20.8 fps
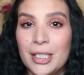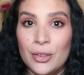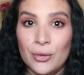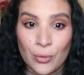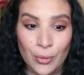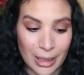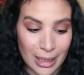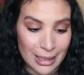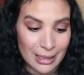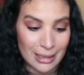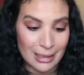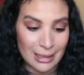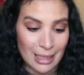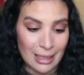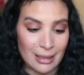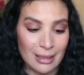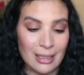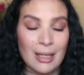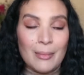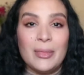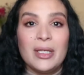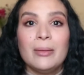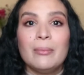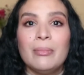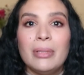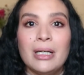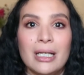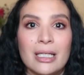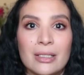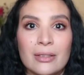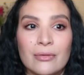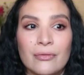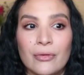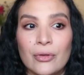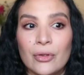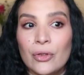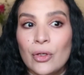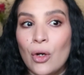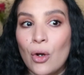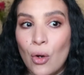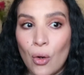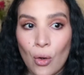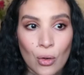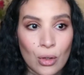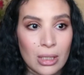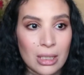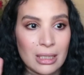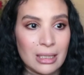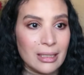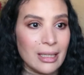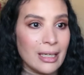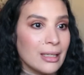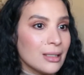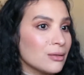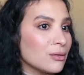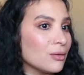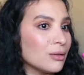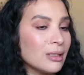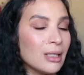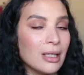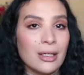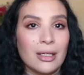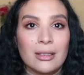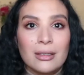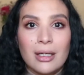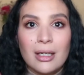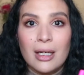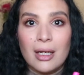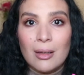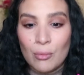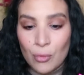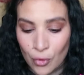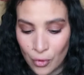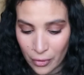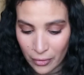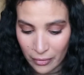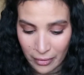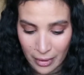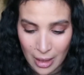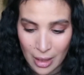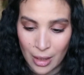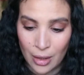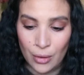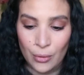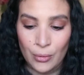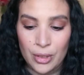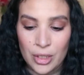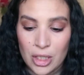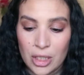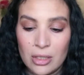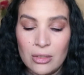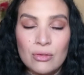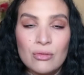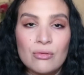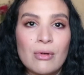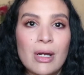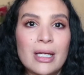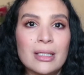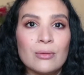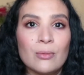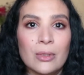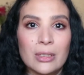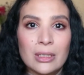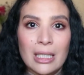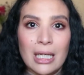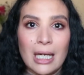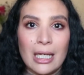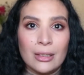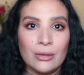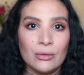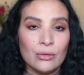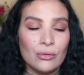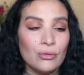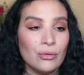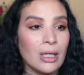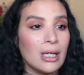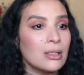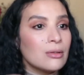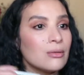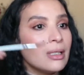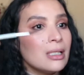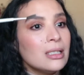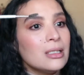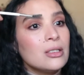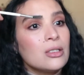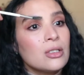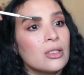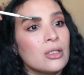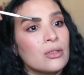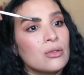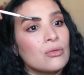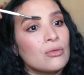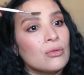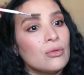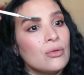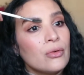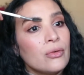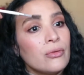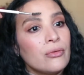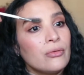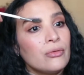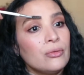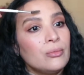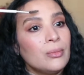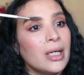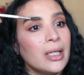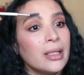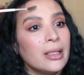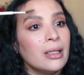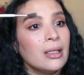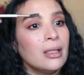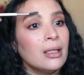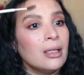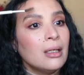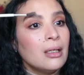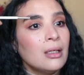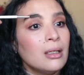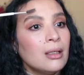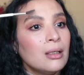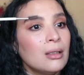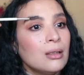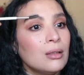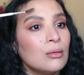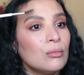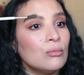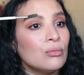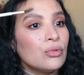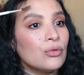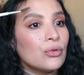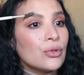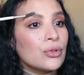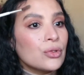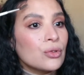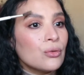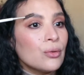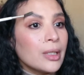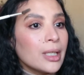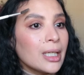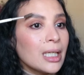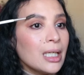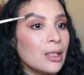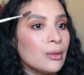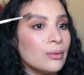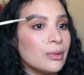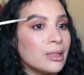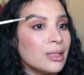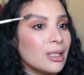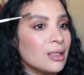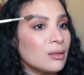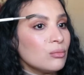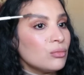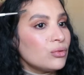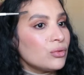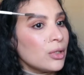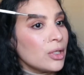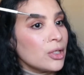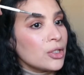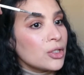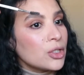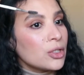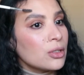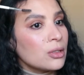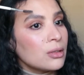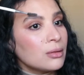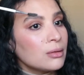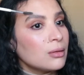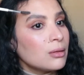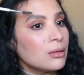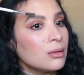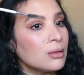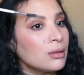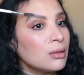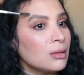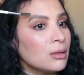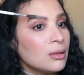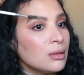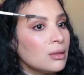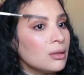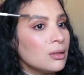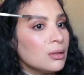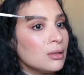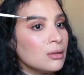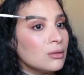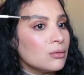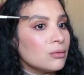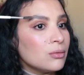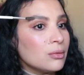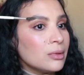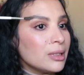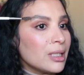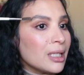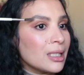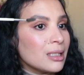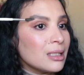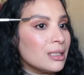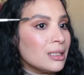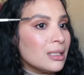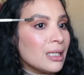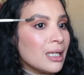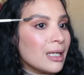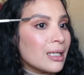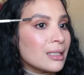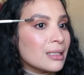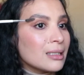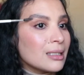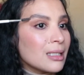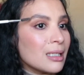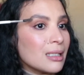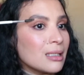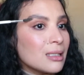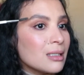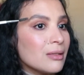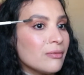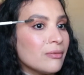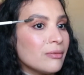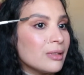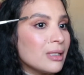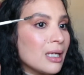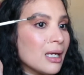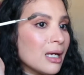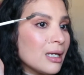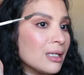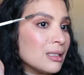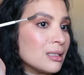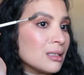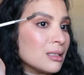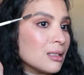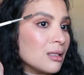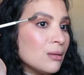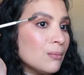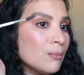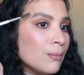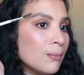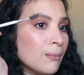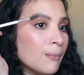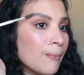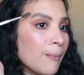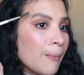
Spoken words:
it really set them in place for the whole day. So they're not gonna move, which is great. What I like to do as well is just to go through my brows quickly with that brush to take the excess if there is some,